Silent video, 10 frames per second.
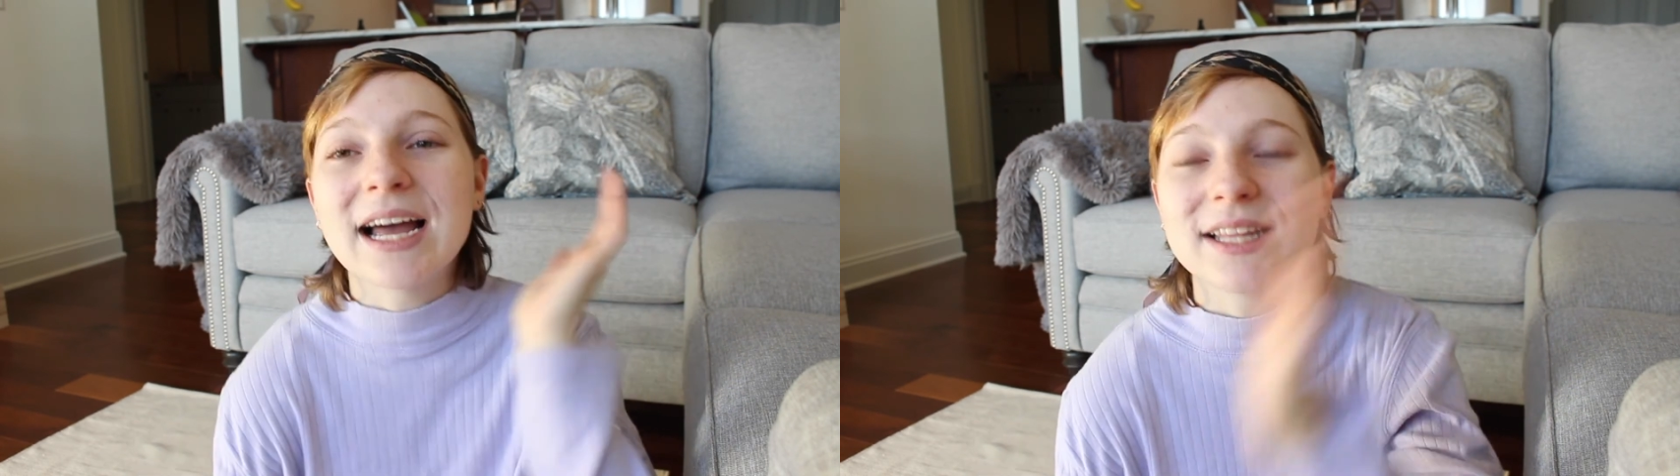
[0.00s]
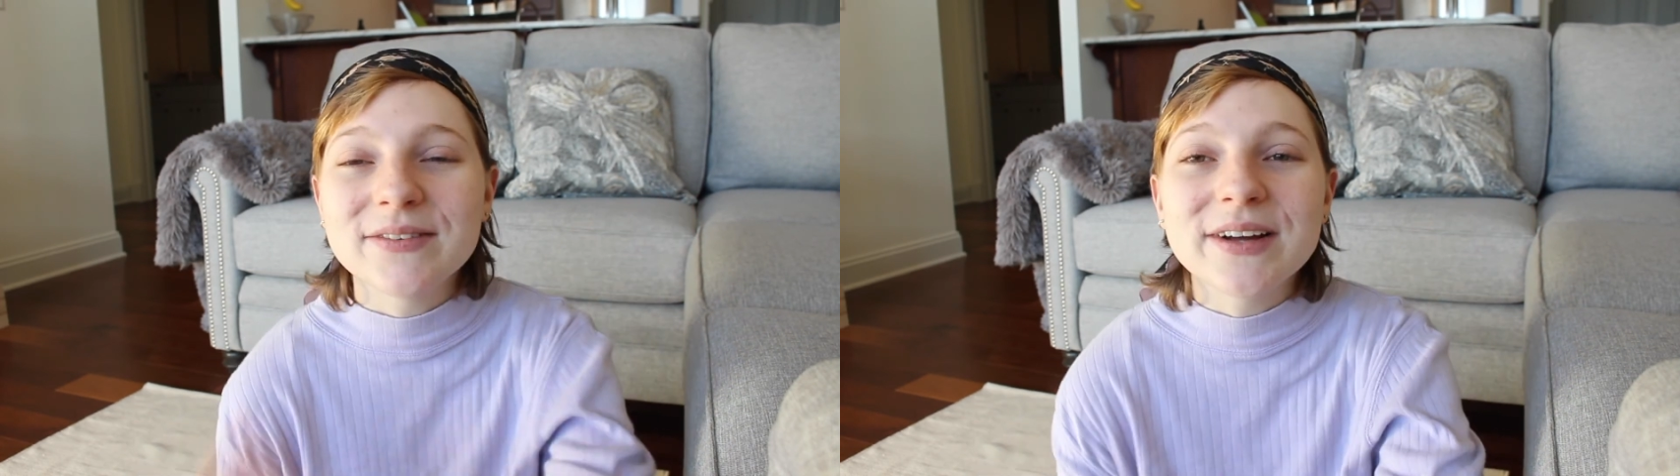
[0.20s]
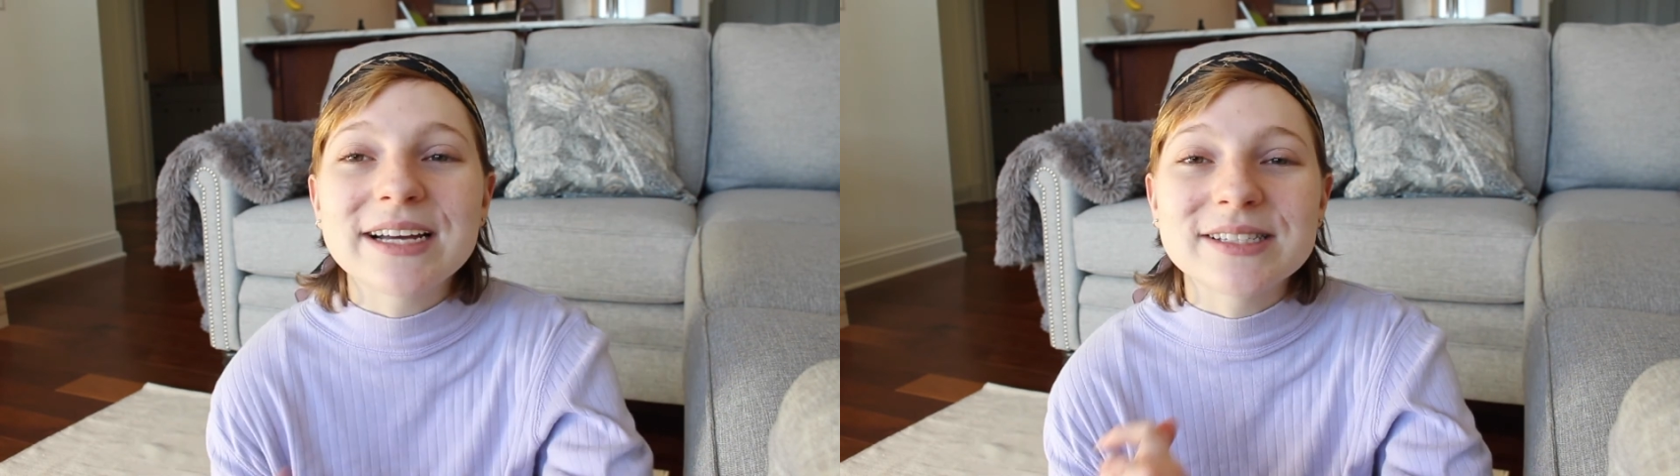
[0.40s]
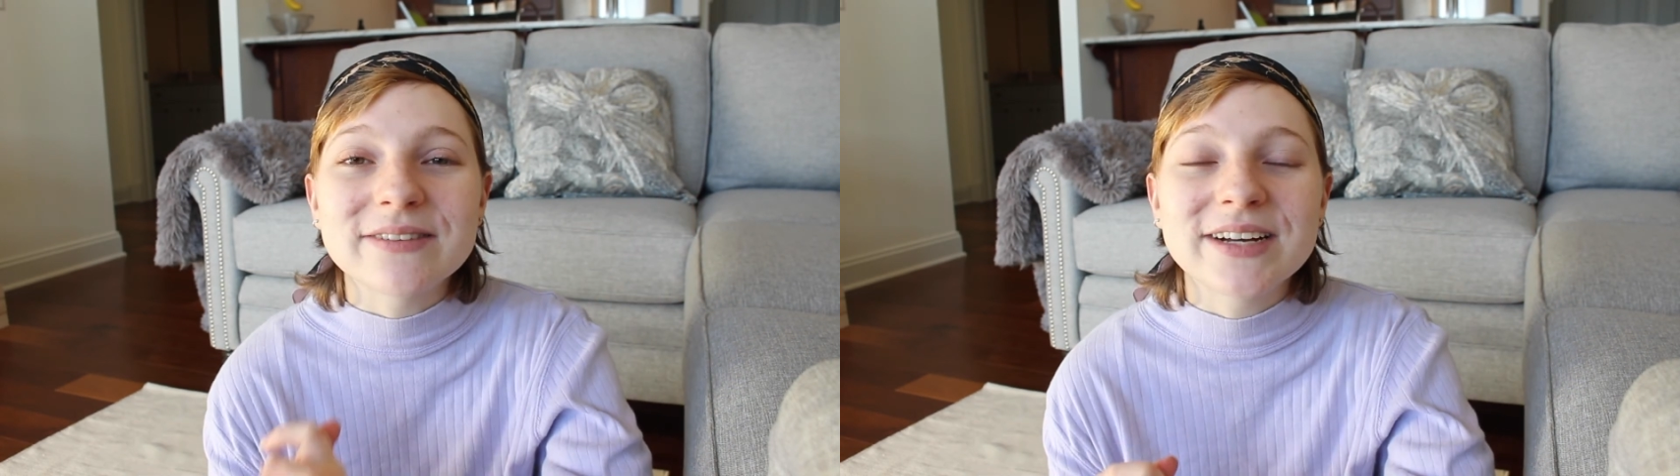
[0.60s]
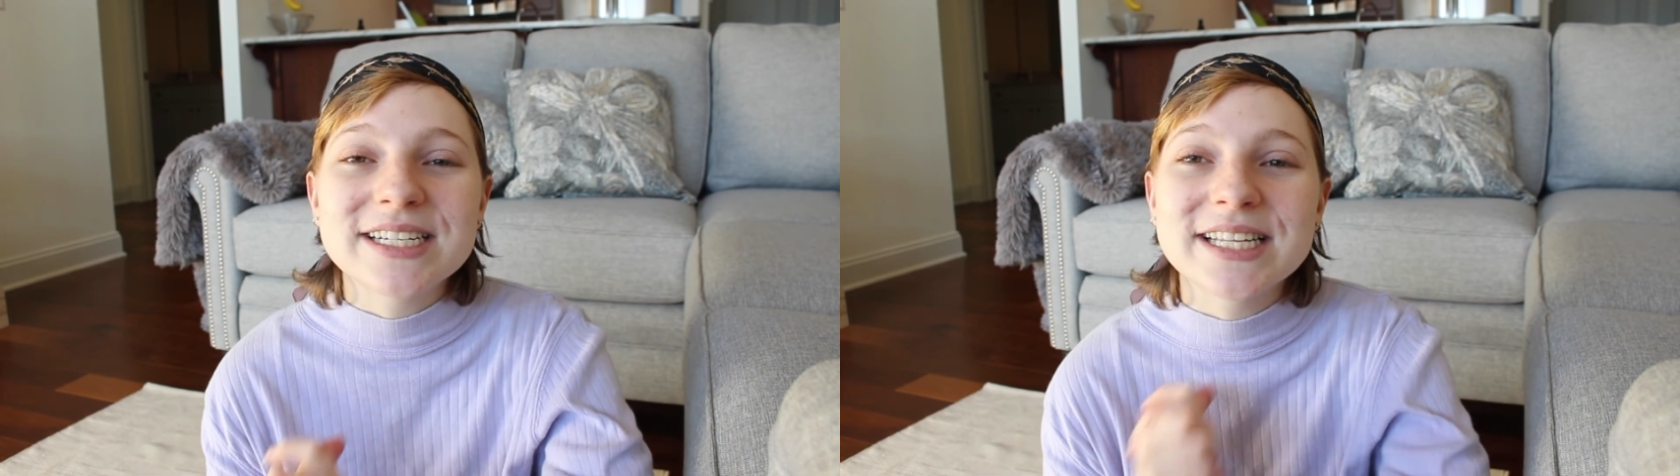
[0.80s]
I love you guys so
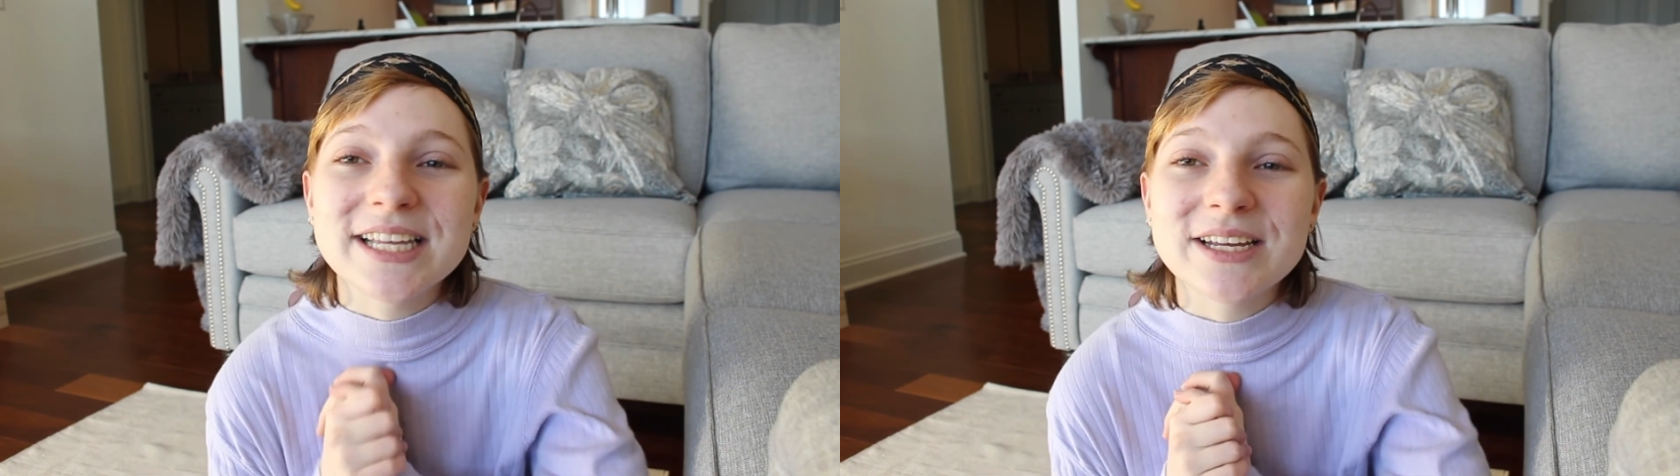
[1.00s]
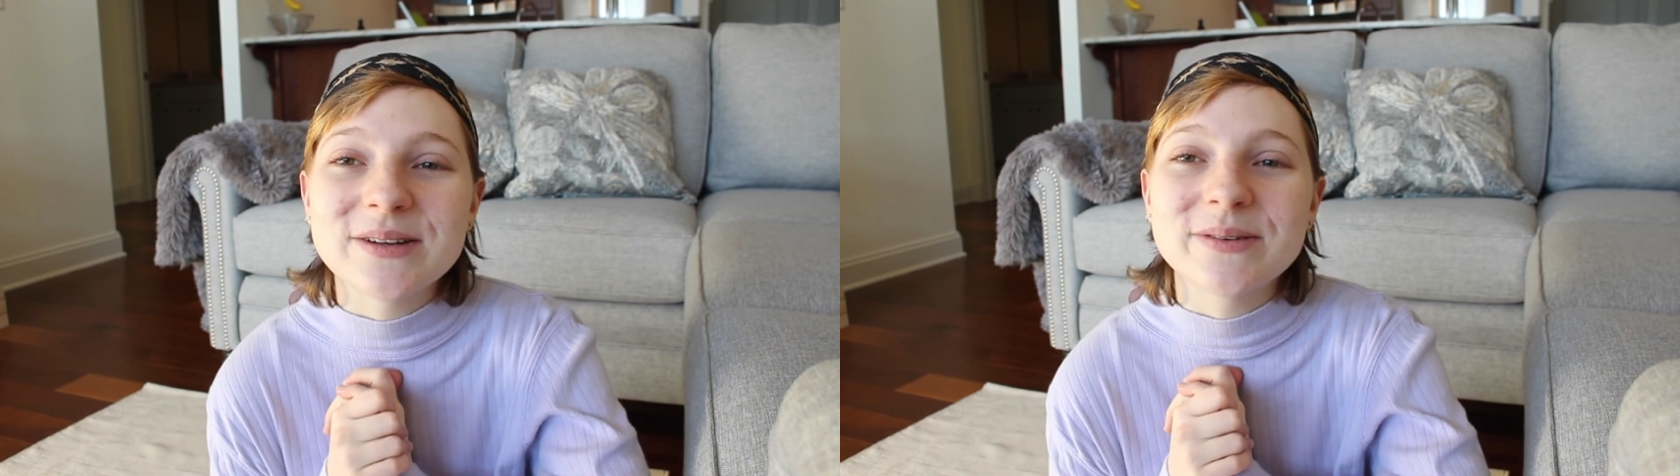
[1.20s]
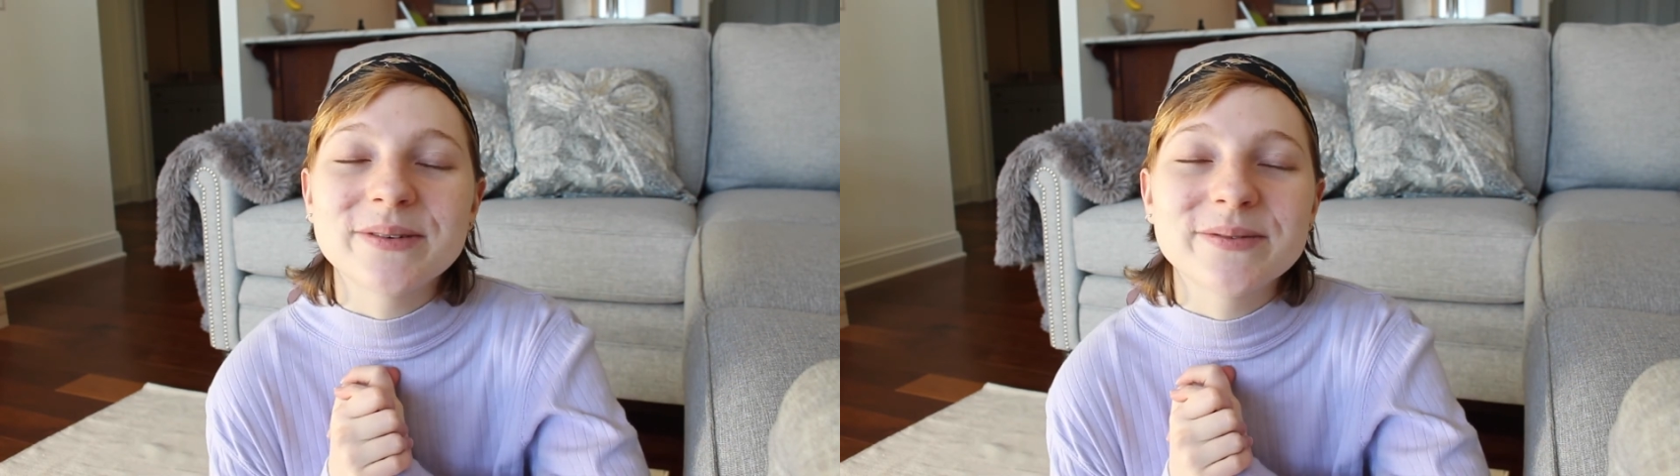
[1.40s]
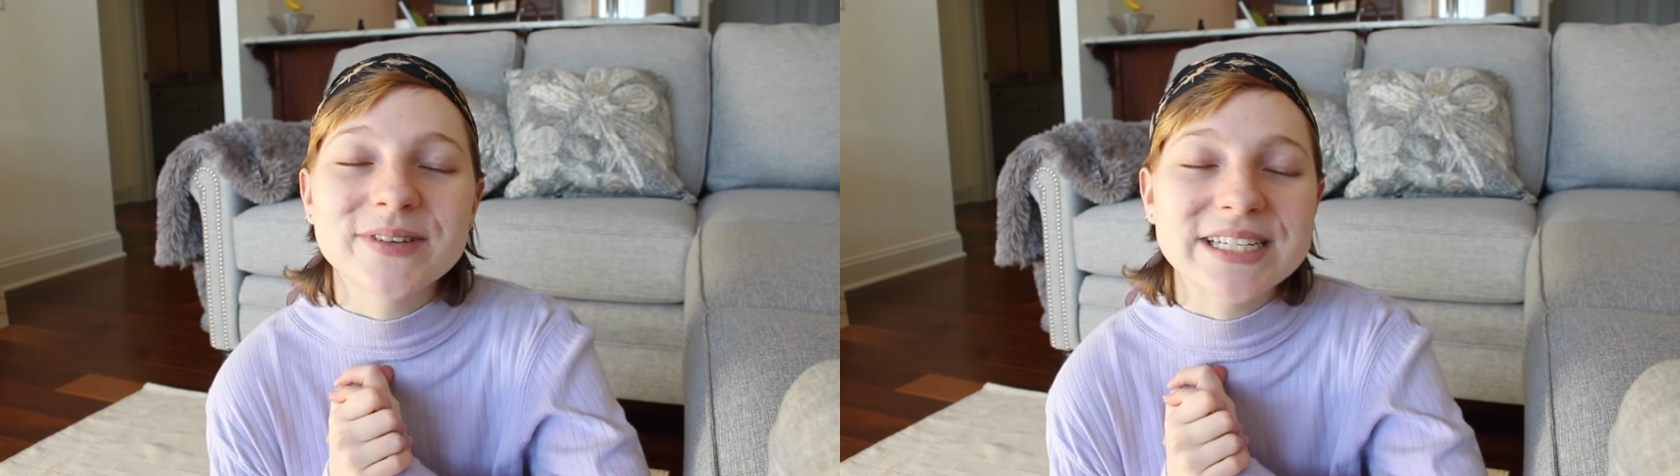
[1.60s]
much. Thank you for